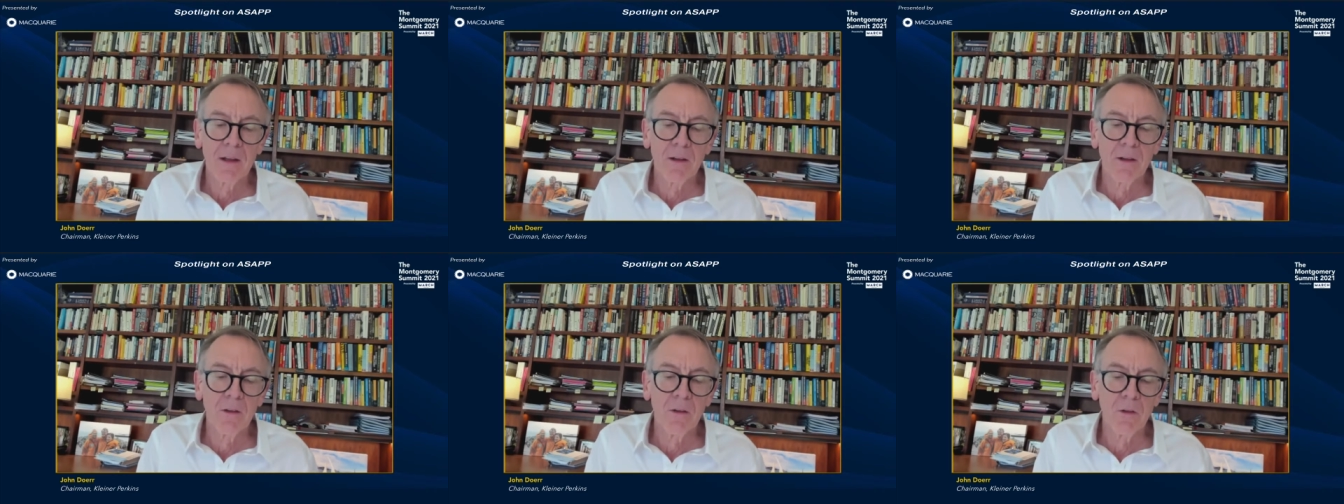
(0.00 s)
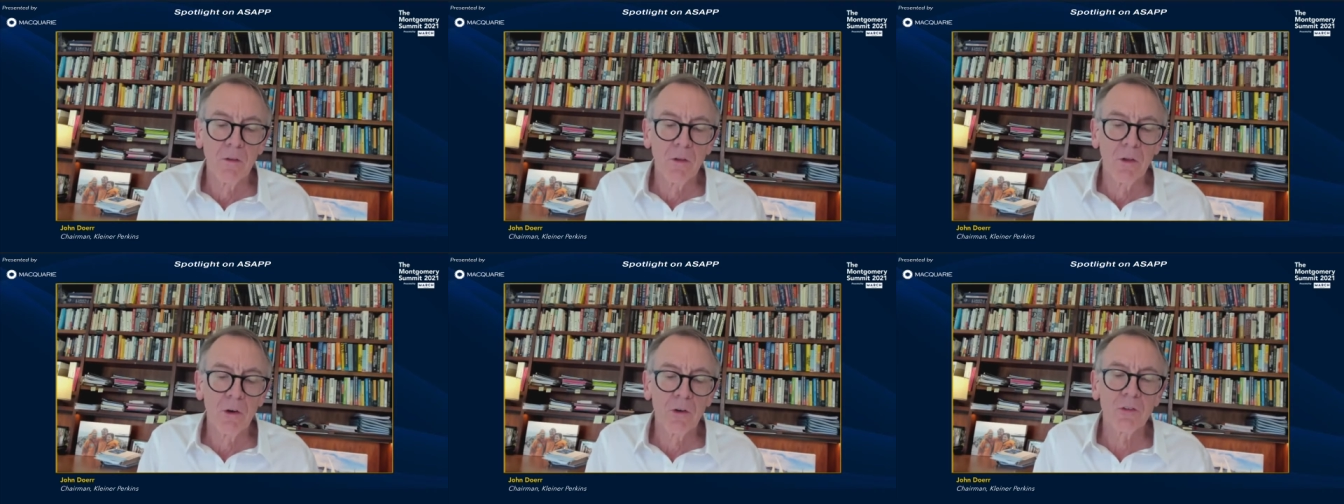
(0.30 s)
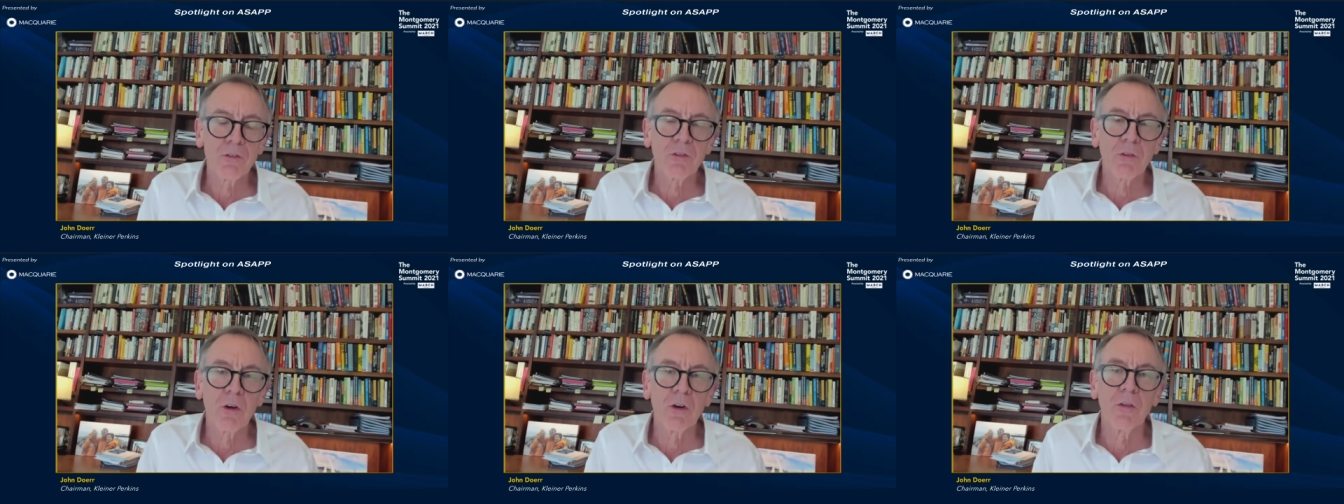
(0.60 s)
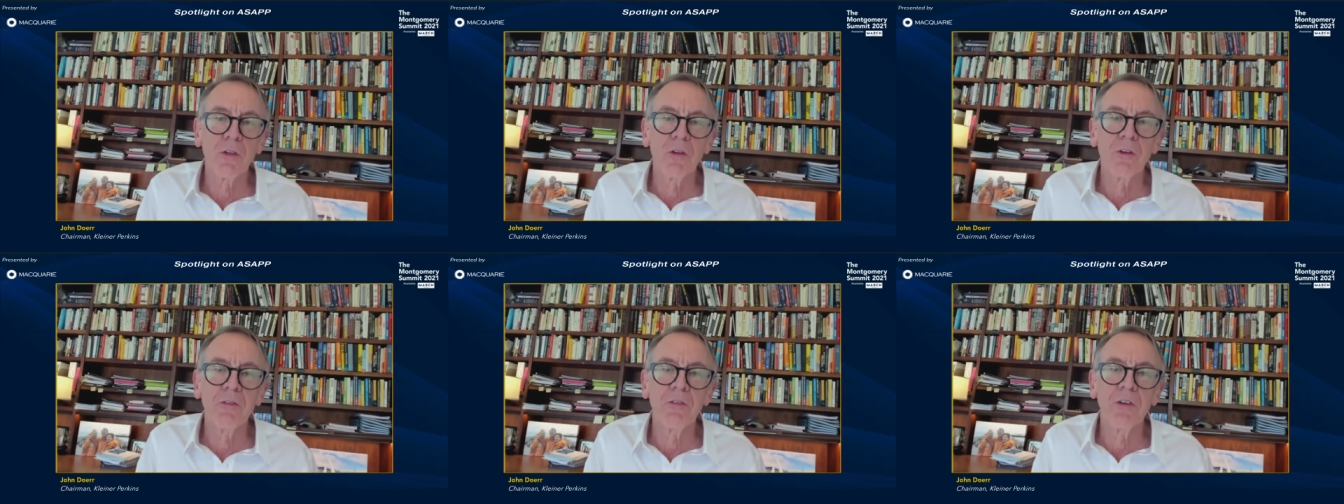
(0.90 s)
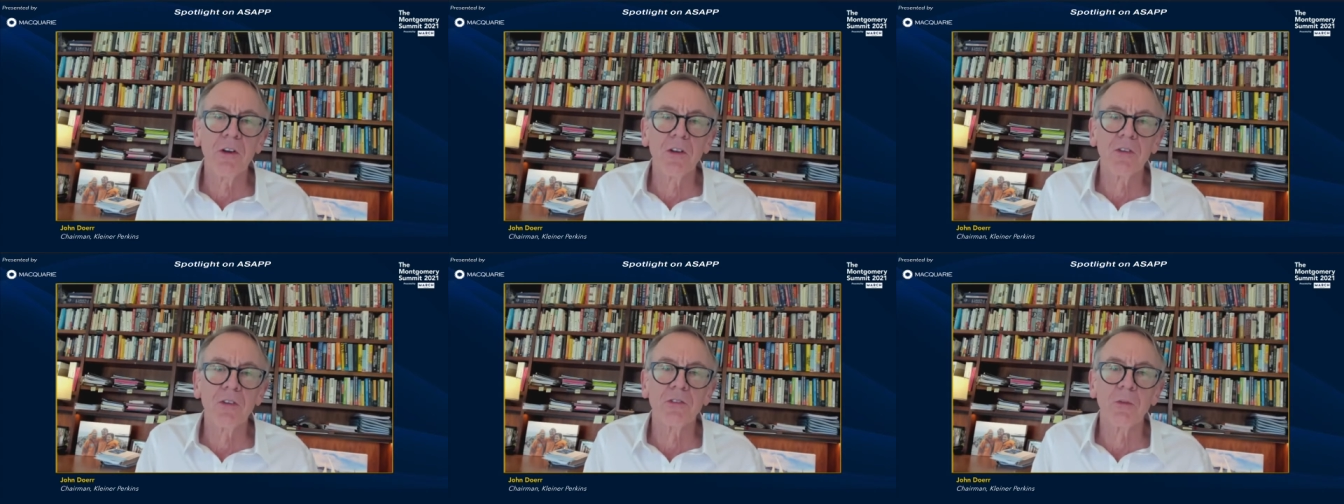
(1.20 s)
Those are the
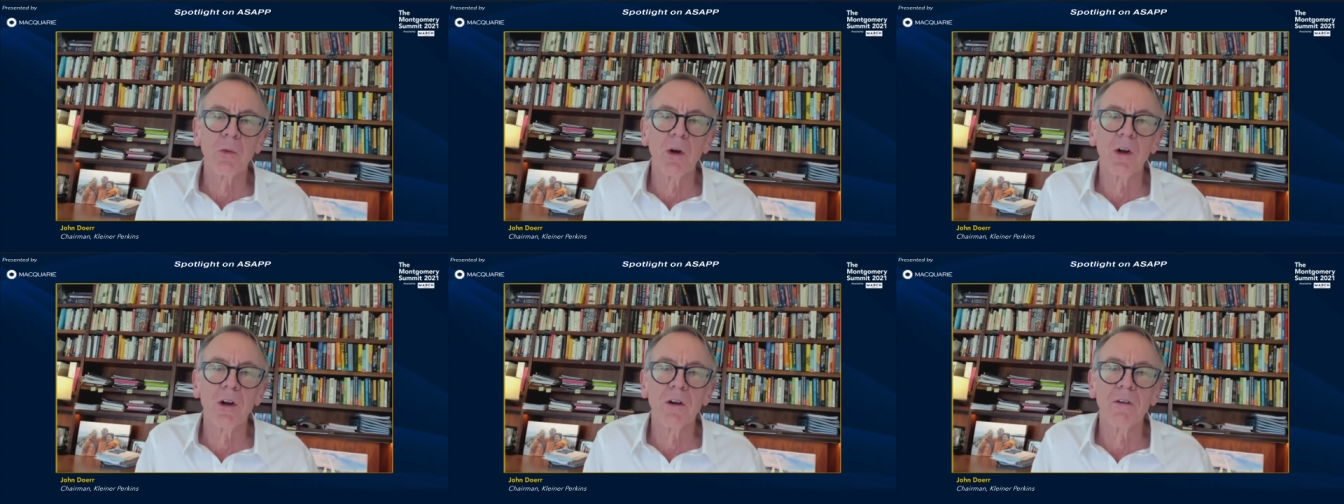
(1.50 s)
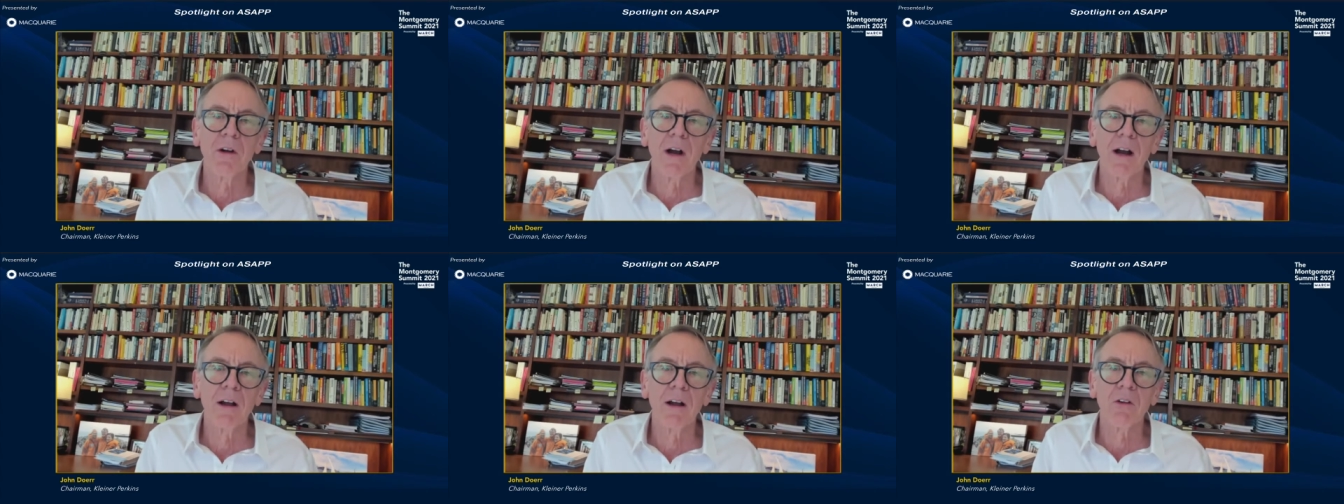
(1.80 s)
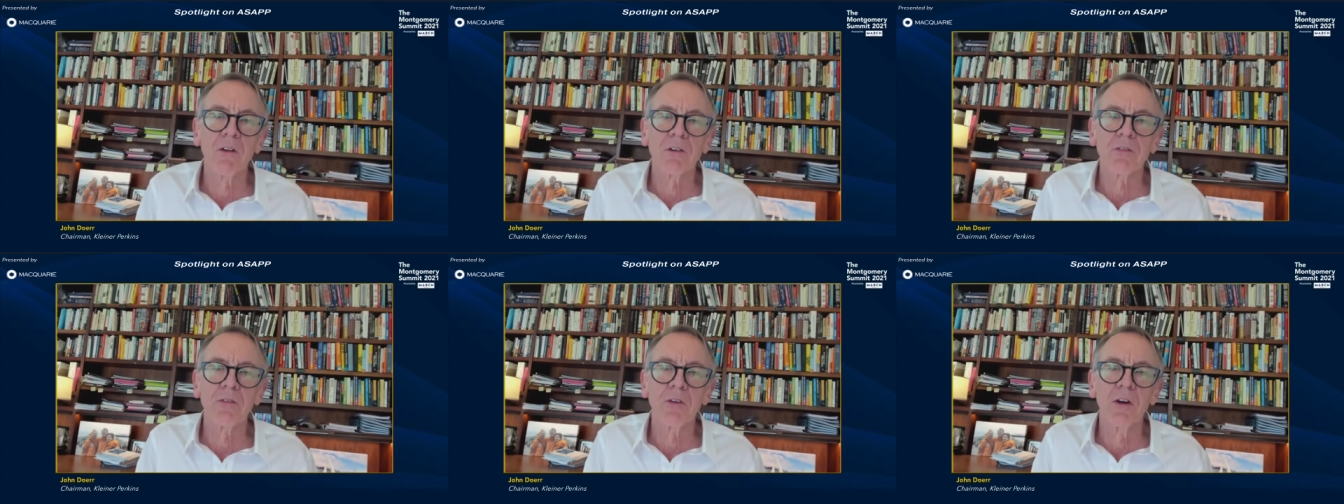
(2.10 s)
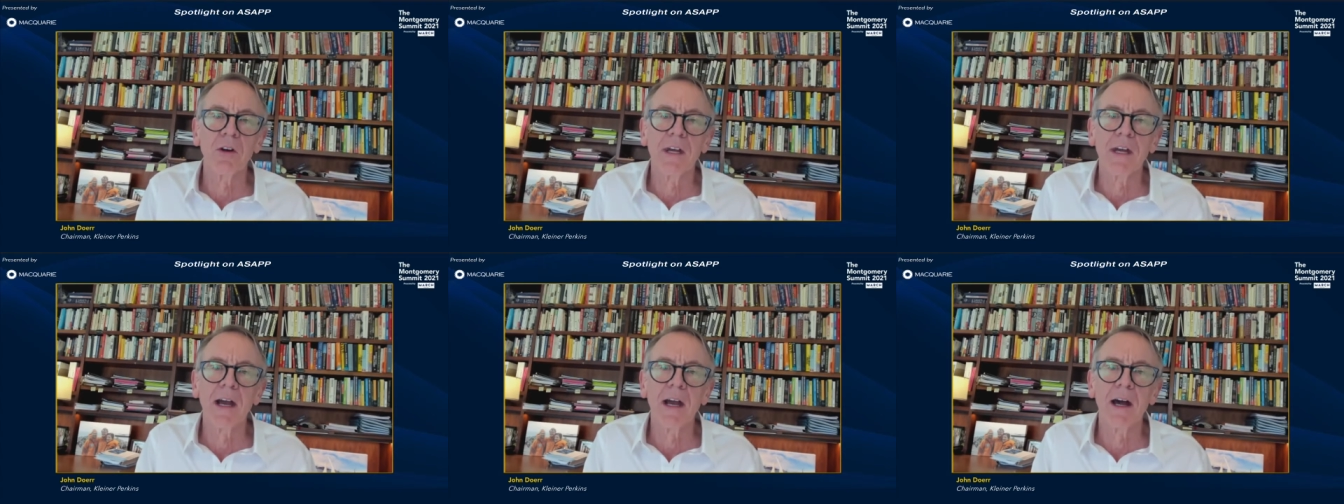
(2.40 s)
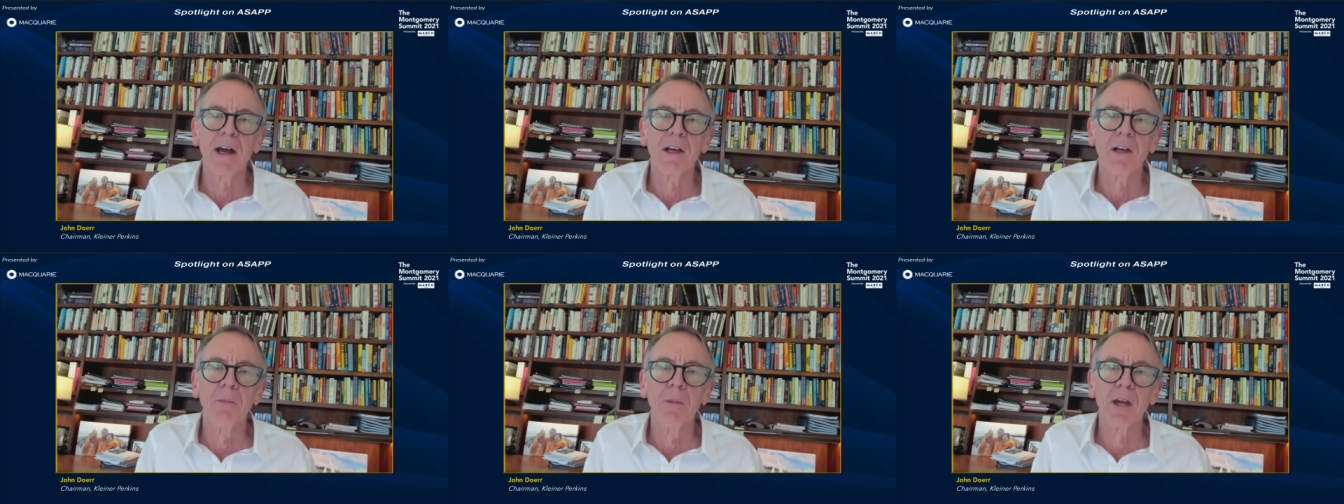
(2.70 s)
fields where I look for
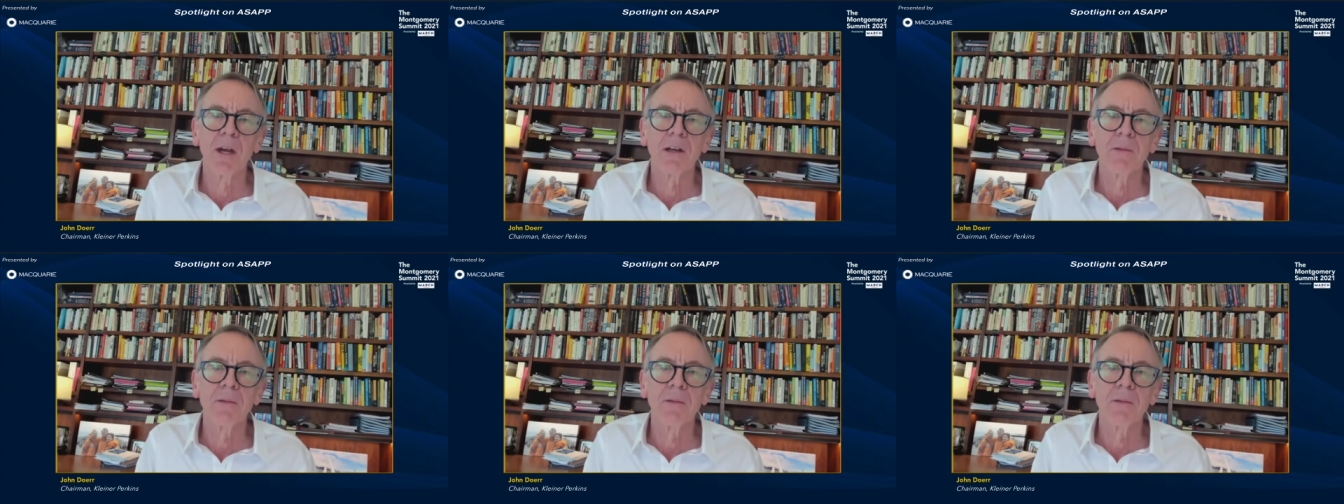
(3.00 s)
AI to